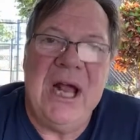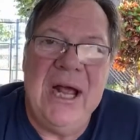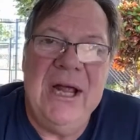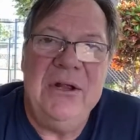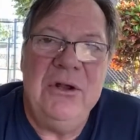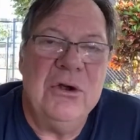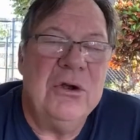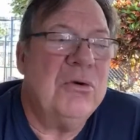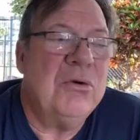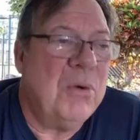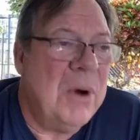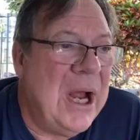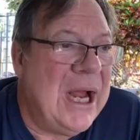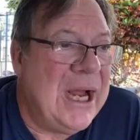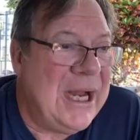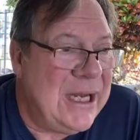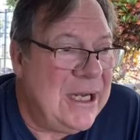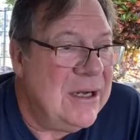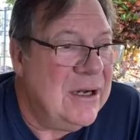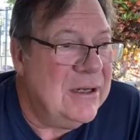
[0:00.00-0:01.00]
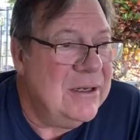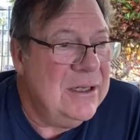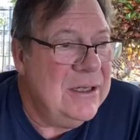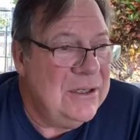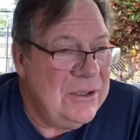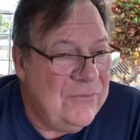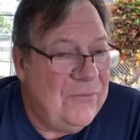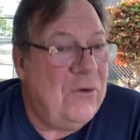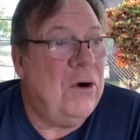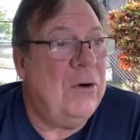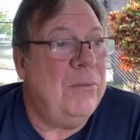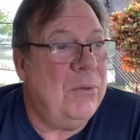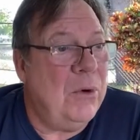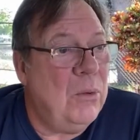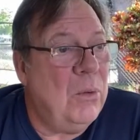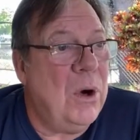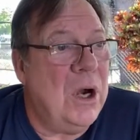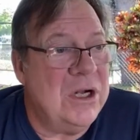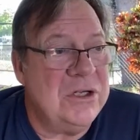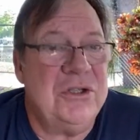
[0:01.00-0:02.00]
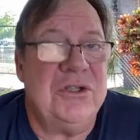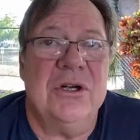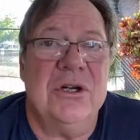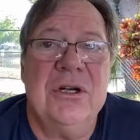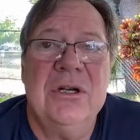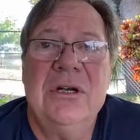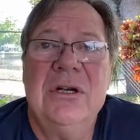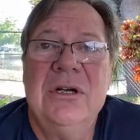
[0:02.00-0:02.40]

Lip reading: Ukraine, former Russia,